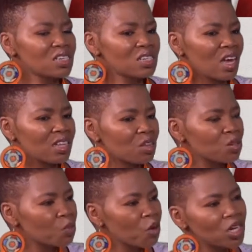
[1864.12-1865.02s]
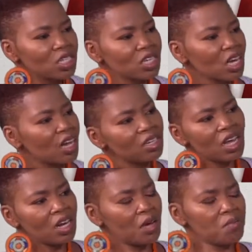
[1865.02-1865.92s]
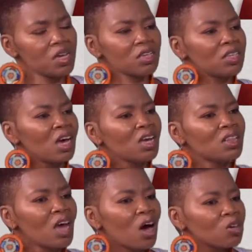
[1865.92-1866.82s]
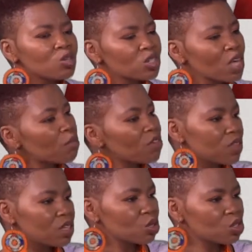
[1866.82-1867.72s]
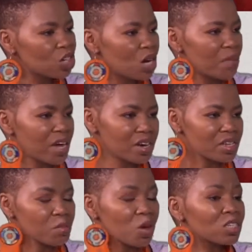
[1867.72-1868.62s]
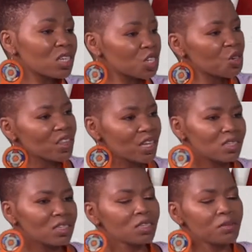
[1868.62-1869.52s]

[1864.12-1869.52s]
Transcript: there are those political dynamics, there are also some of the social barriers, because the truth is,